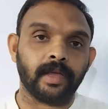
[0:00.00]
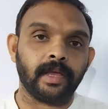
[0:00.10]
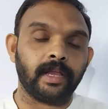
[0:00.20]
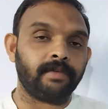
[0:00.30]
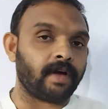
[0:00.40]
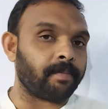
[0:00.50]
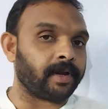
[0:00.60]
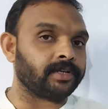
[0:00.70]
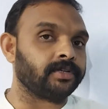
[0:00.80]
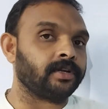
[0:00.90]
In
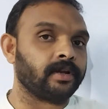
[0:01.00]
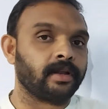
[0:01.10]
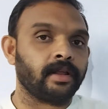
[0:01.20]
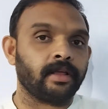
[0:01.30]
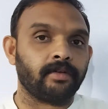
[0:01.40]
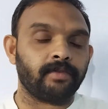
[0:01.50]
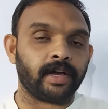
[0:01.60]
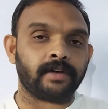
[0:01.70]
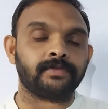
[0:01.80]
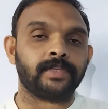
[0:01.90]
evaporation, we
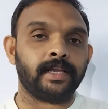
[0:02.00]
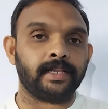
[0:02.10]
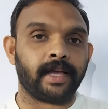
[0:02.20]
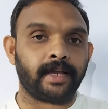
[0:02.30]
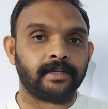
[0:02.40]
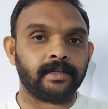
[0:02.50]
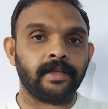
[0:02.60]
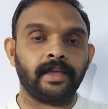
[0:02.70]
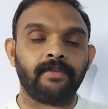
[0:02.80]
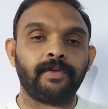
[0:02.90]
have seen that
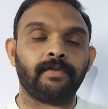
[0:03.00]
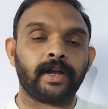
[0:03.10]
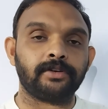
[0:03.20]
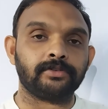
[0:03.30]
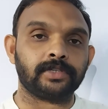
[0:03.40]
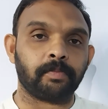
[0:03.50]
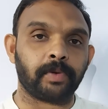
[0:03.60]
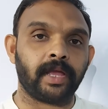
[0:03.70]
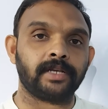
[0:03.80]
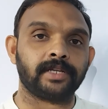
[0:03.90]
if you want to
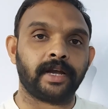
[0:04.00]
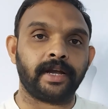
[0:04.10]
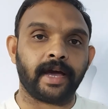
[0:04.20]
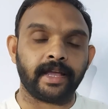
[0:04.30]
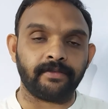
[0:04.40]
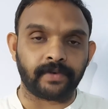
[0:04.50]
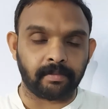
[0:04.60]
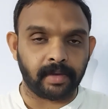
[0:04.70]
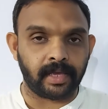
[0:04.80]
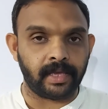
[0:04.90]
separate a dye
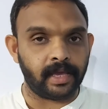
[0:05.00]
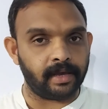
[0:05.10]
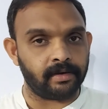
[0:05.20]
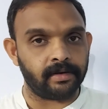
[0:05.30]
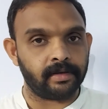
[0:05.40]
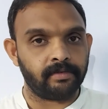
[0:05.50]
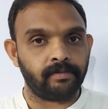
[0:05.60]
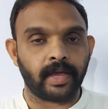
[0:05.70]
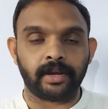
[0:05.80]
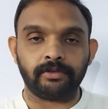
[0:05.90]
from a ink,
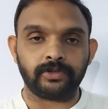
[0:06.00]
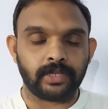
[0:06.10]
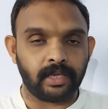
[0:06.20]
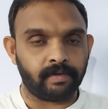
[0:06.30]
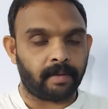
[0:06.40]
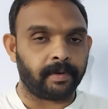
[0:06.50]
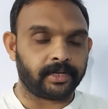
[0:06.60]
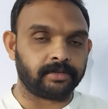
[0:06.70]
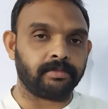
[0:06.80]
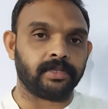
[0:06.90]
we are using
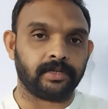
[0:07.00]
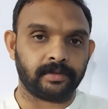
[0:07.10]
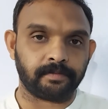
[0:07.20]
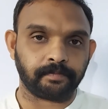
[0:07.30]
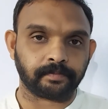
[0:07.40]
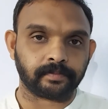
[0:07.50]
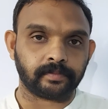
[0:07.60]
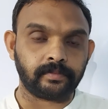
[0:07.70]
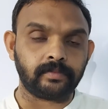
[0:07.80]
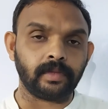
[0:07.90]
evaporation method.
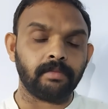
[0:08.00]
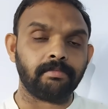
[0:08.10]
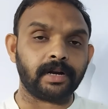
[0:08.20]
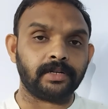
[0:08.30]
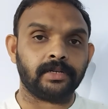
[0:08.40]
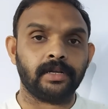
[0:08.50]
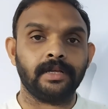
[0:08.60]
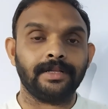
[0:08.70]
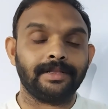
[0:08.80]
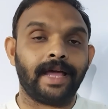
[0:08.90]
But
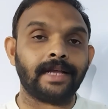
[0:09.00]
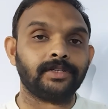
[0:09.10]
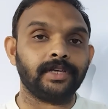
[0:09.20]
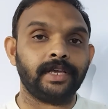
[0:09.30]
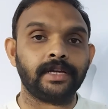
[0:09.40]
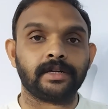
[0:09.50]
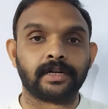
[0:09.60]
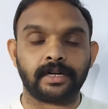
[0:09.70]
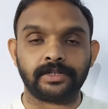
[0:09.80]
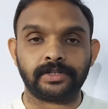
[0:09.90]
that ink
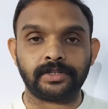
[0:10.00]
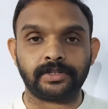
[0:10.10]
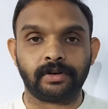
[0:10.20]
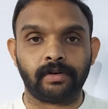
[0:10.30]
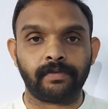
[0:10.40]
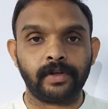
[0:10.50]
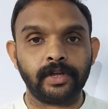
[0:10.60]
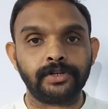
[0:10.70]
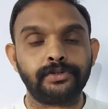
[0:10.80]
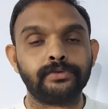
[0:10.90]
consists of
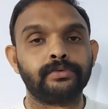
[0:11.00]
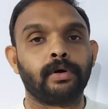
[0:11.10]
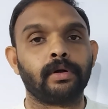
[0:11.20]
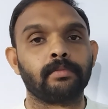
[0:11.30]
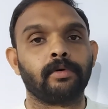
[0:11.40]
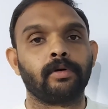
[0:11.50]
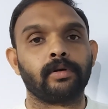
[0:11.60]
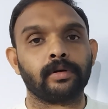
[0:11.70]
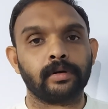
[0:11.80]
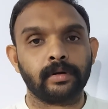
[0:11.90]
two or
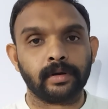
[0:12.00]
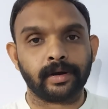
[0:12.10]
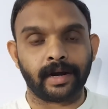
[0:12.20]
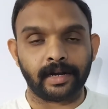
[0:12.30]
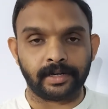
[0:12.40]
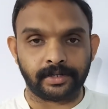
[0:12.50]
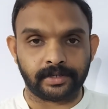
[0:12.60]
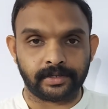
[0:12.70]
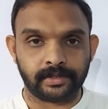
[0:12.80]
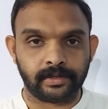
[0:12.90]
more
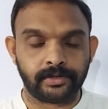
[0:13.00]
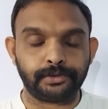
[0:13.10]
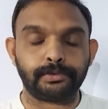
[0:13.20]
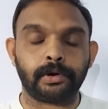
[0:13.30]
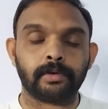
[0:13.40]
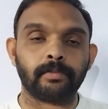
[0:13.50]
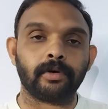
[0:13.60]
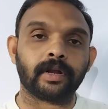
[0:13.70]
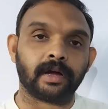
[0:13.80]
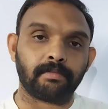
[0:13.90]
colors, two or
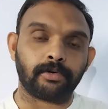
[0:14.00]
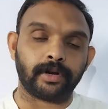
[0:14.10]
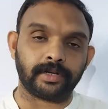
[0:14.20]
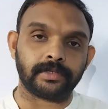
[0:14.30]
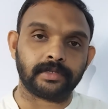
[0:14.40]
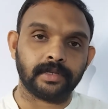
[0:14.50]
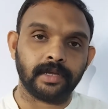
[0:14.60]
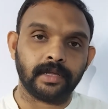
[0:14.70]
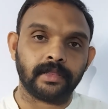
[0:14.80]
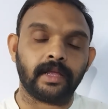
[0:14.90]
more components.
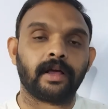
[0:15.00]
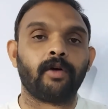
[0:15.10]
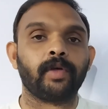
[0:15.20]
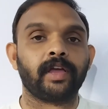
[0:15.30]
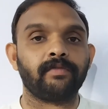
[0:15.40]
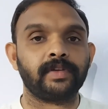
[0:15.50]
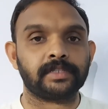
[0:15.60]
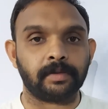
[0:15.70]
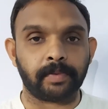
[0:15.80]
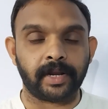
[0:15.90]
Then how can we
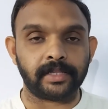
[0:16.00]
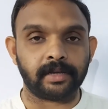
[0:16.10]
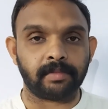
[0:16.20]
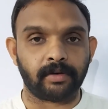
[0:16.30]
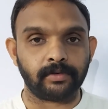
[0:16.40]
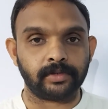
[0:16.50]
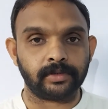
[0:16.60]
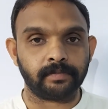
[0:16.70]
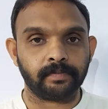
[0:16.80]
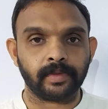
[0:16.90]
separate them out?
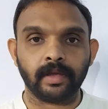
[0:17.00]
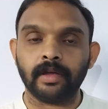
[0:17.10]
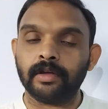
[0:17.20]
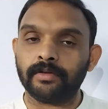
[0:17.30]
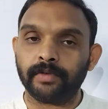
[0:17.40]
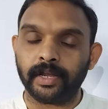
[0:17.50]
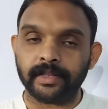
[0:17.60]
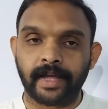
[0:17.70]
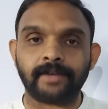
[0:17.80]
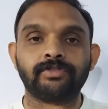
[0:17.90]
In
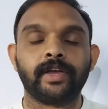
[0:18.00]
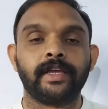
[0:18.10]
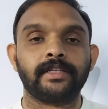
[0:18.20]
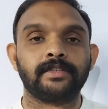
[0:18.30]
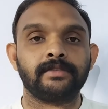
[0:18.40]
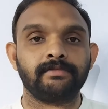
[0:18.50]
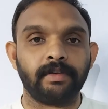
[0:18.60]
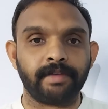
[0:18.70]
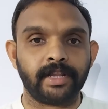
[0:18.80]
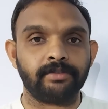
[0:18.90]
that case, we
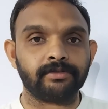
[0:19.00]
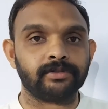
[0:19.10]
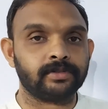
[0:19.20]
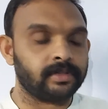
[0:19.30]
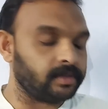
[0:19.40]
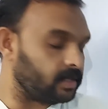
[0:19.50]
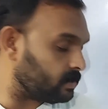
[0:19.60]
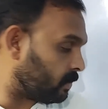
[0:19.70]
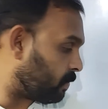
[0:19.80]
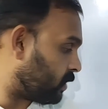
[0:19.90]
will use
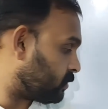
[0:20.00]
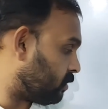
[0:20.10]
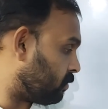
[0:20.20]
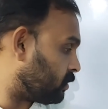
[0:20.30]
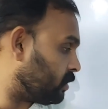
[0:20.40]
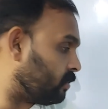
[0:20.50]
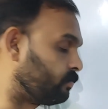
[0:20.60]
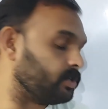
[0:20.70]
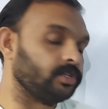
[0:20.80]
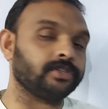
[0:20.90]
this separational method,
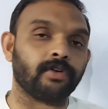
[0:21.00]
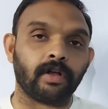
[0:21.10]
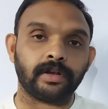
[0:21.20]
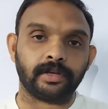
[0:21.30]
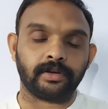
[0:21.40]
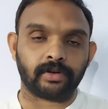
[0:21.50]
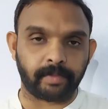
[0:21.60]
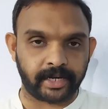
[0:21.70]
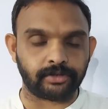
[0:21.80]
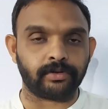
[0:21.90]
which is called
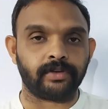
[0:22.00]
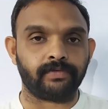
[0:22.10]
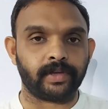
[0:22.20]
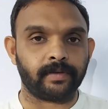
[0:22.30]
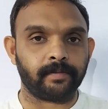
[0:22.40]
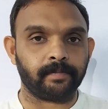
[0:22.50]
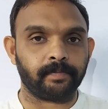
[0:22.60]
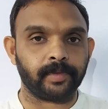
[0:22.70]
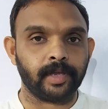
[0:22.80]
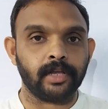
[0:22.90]
chromatography.
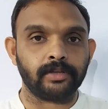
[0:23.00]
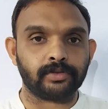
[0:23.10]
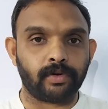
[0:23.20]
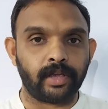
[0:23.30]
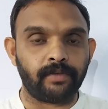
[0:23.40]
So